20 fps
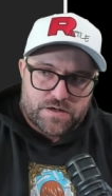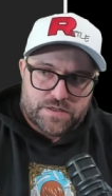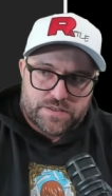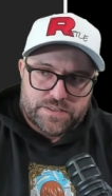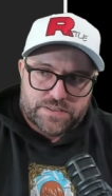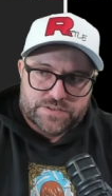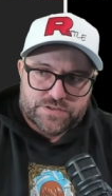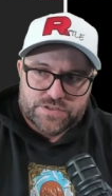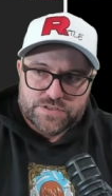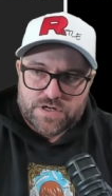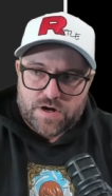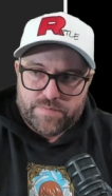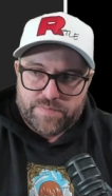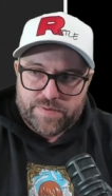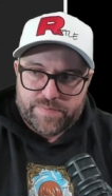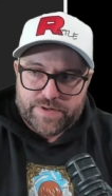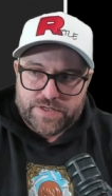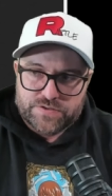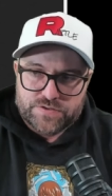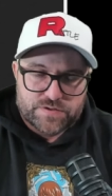you can just copy
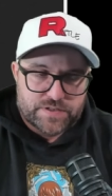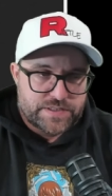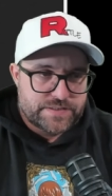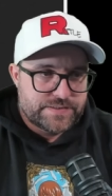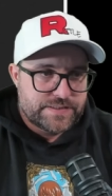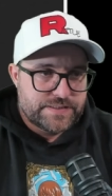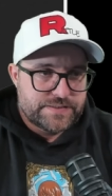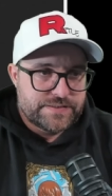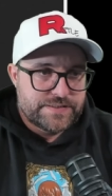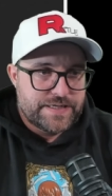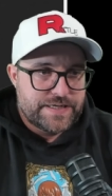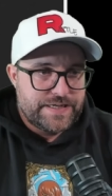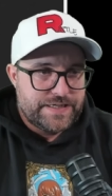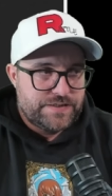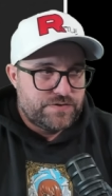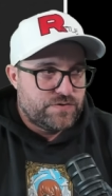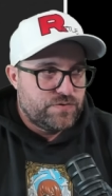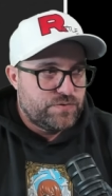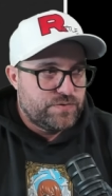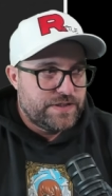paste your listings
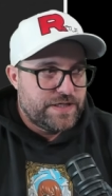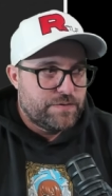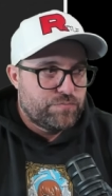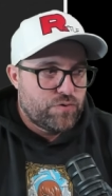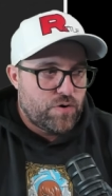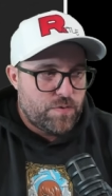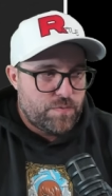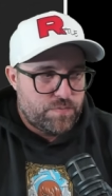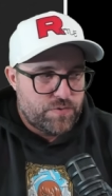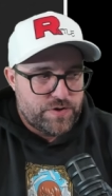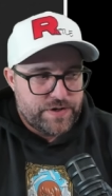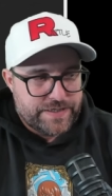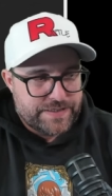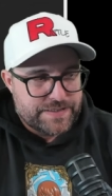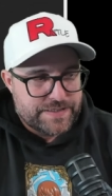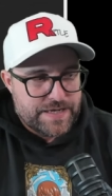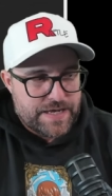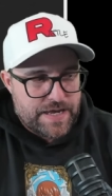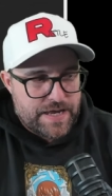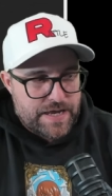into the
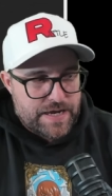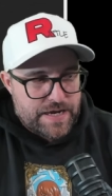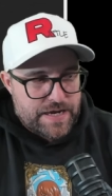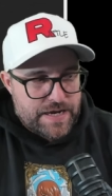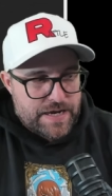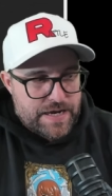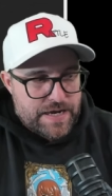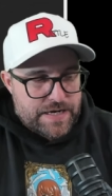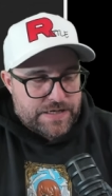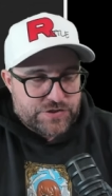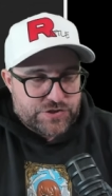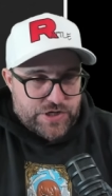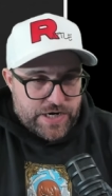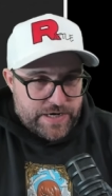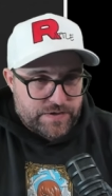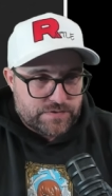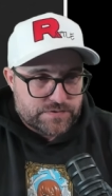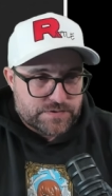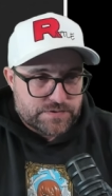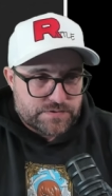appropriate
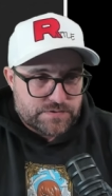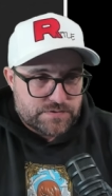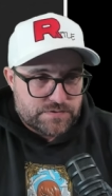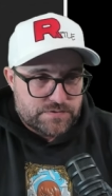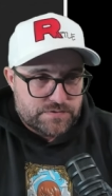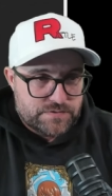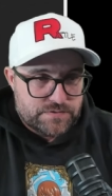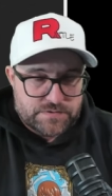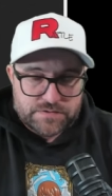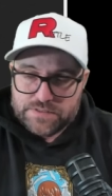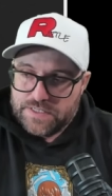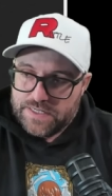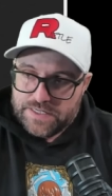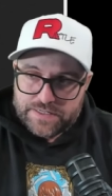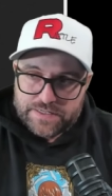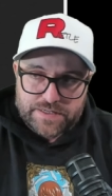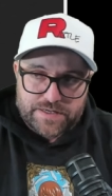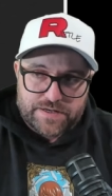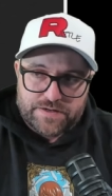channels, and